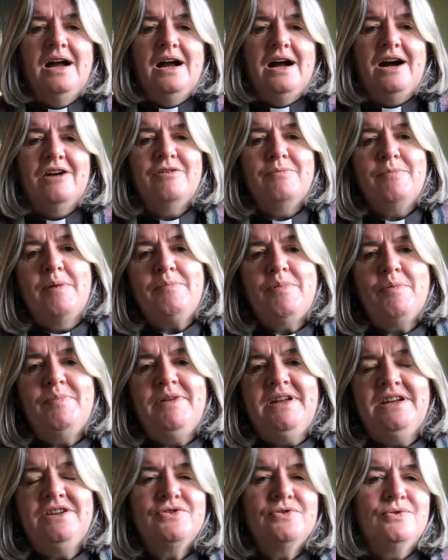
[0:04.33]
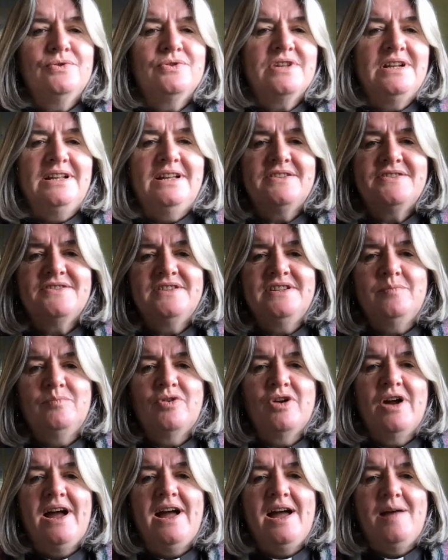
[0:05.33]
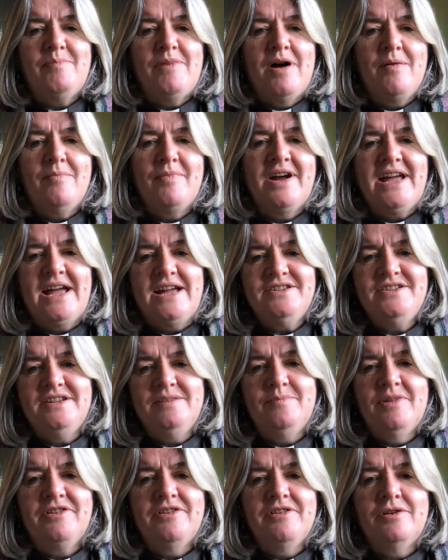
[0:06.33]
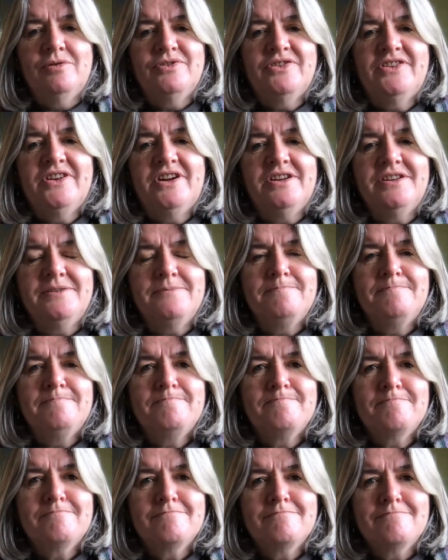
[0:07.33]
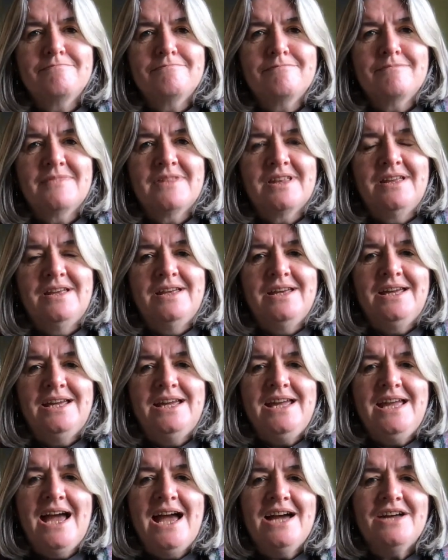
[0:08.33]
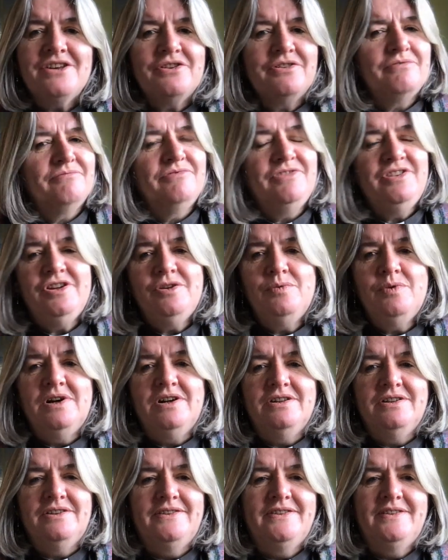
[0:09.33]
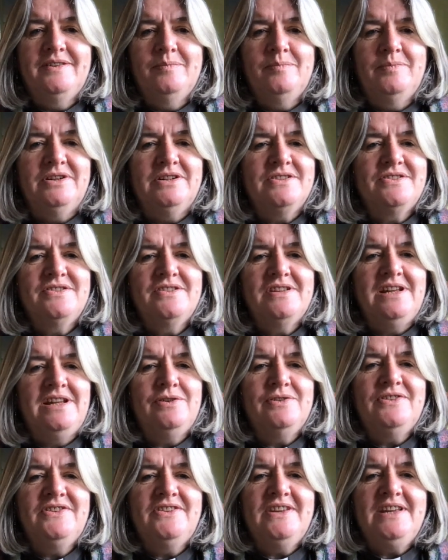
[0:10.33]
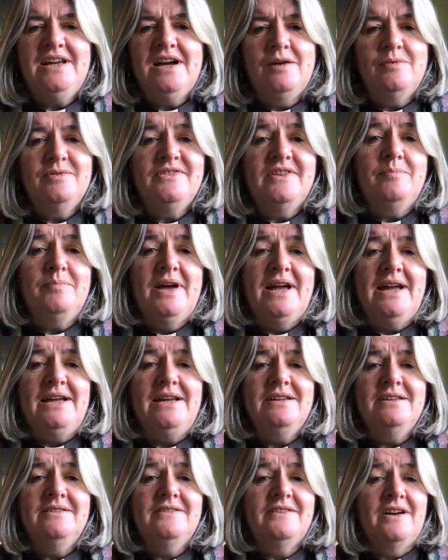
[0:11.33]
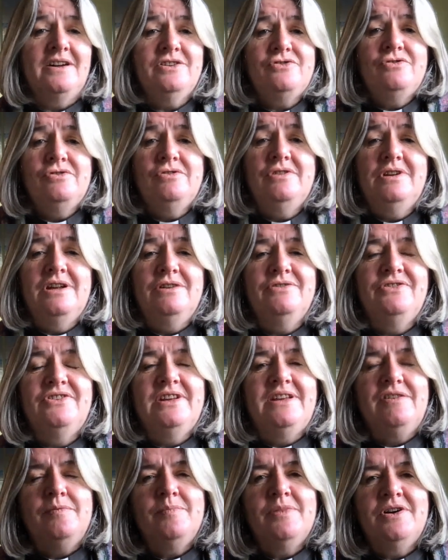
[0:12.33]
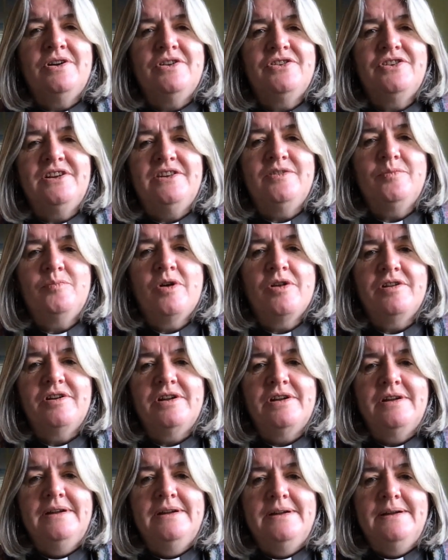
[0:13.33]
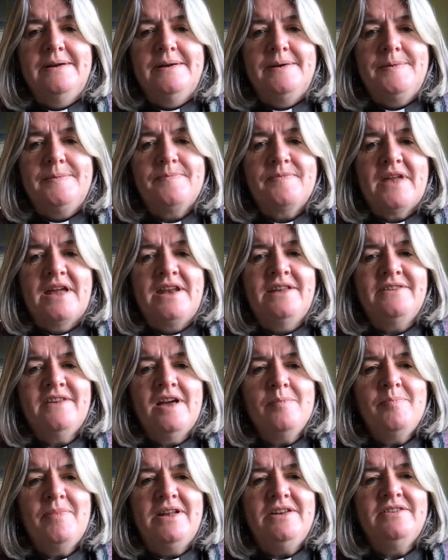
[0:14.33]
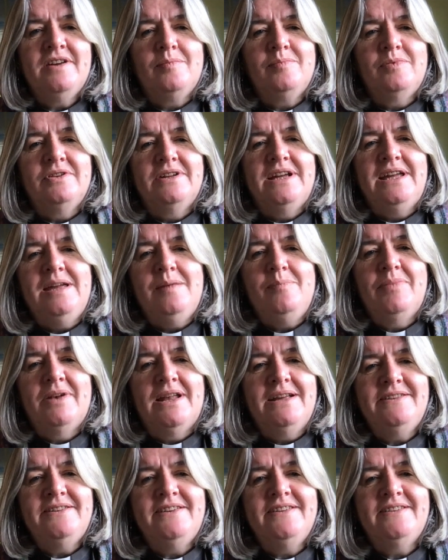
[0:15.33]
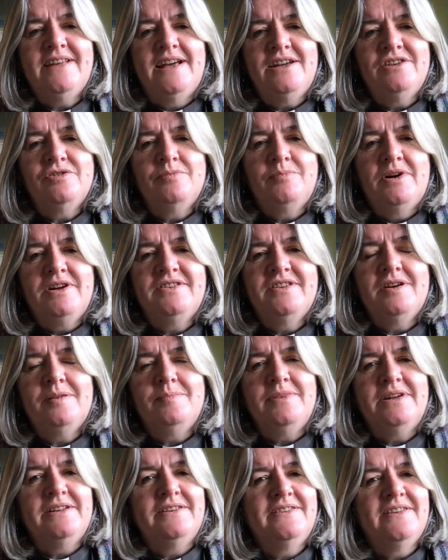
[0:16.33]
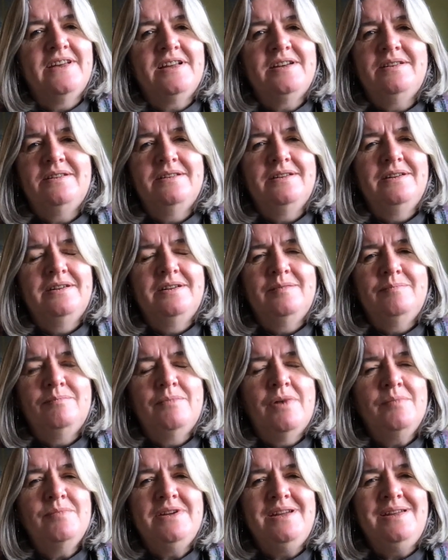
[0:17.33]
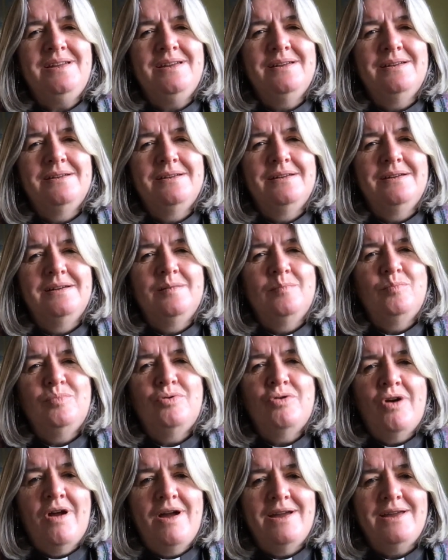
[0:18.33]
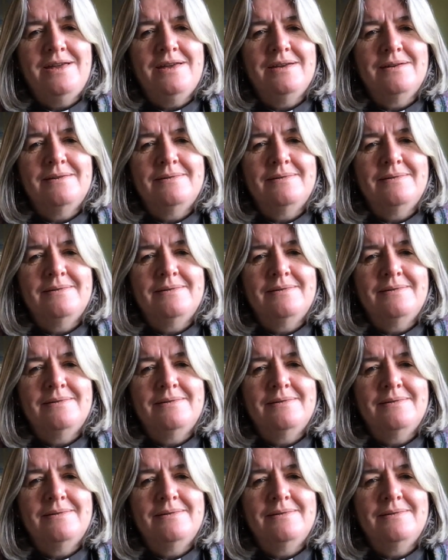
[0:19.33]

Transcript: I remember being taught a lesson in prayer by my 18-month-old son. He had a few words, but he could see I was in pain as I drew close to giving birth to his brother. And as I bent double, he placed his hand on my tummy and said, "Mummy, pray."